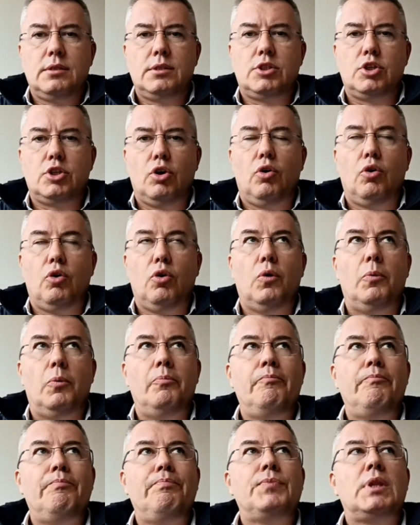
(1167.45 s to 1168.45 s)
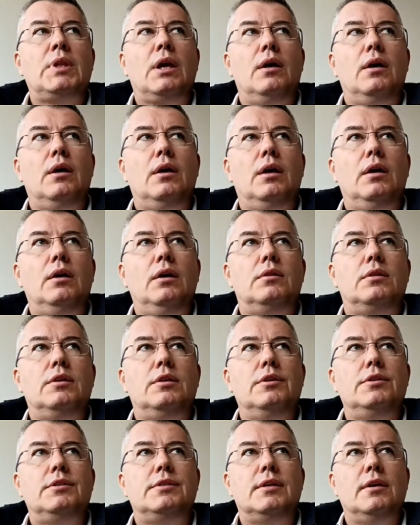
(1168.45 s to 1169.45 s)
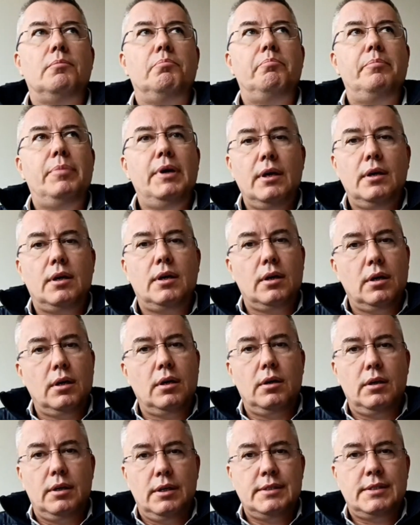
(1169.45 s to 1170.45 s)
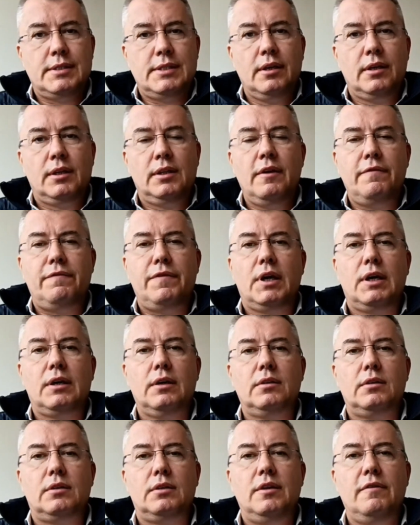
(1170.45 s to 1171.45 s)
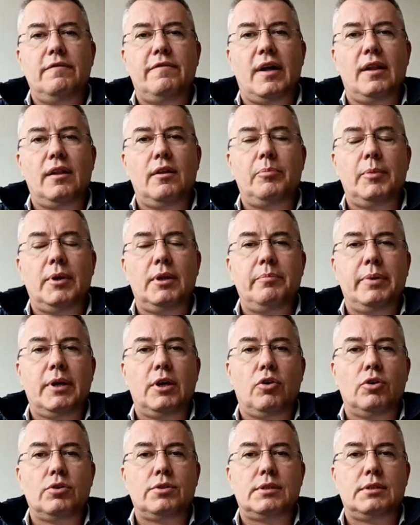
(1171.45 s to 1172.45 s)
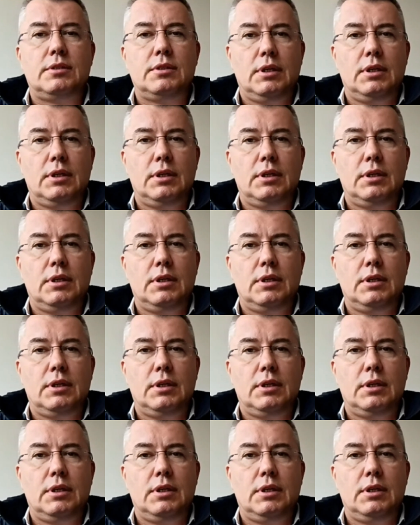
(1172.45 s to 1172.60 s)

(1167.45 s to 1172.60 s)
So it is a big and significant development, because